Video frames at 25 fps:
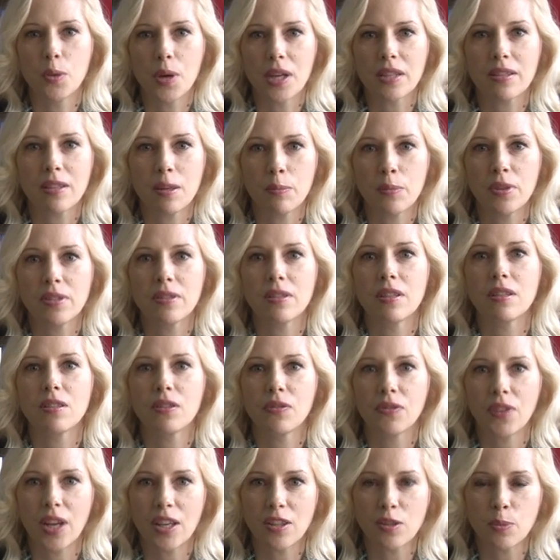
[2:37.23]
US Embassy's
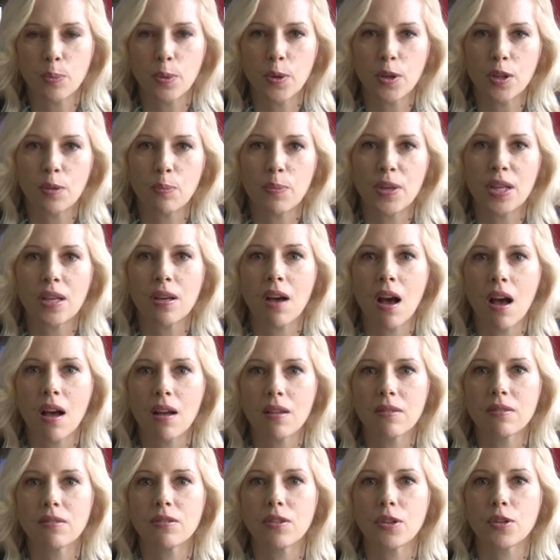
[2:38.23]
Facebook
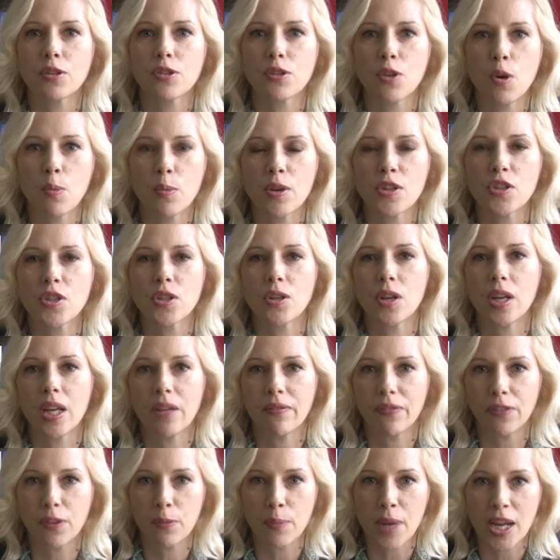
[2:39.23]
because there's so much
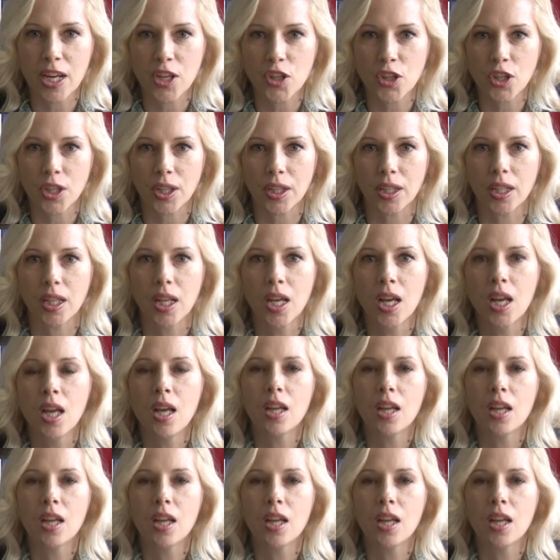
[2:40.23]
information,